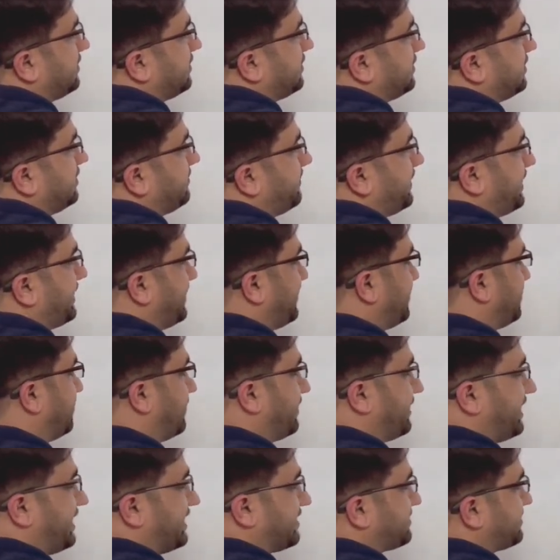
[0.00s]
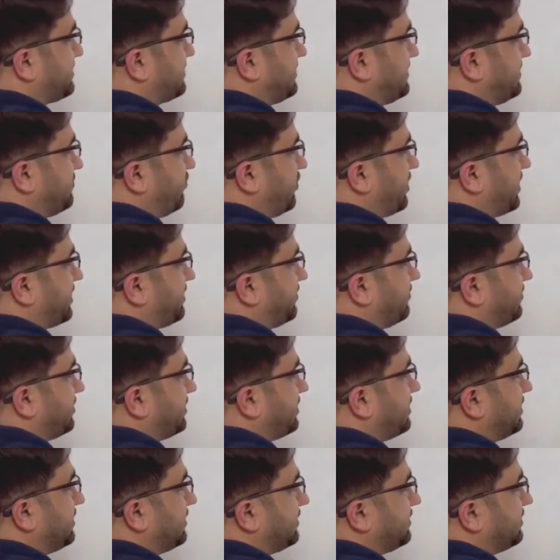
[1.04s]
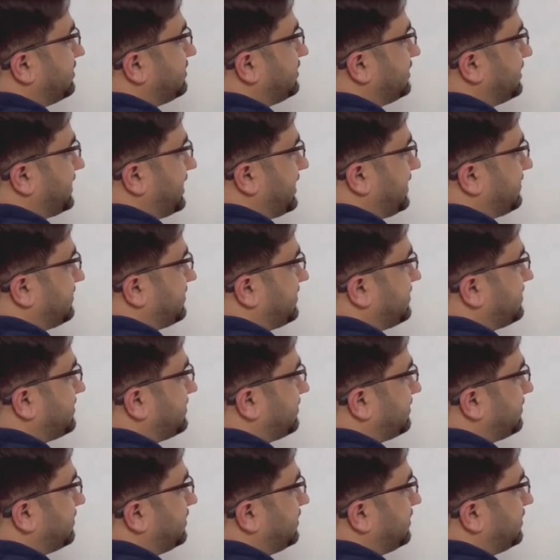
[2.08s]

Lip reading: depending on x, t, whatever things is,